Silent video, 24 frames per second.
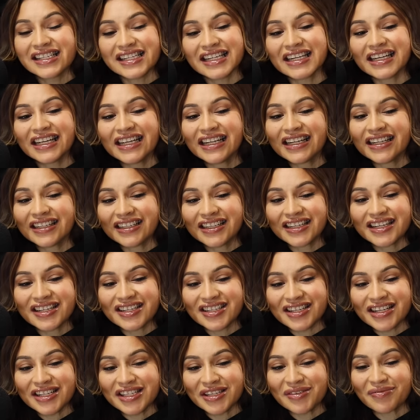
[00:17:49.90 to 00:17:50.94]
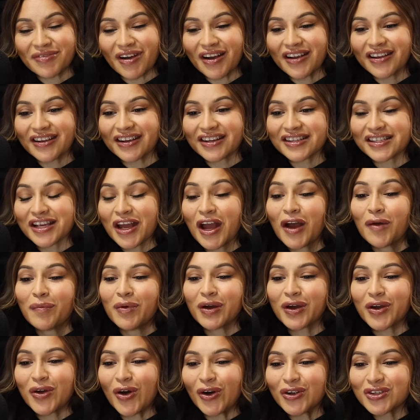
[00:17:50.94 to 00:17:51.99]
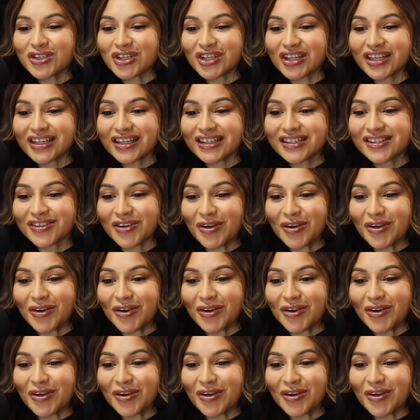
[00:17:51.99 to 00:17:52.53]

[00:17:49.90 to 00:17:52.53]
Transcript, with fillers: Yeah, it's in English. Yeah. It's in Marquez. but Kulture is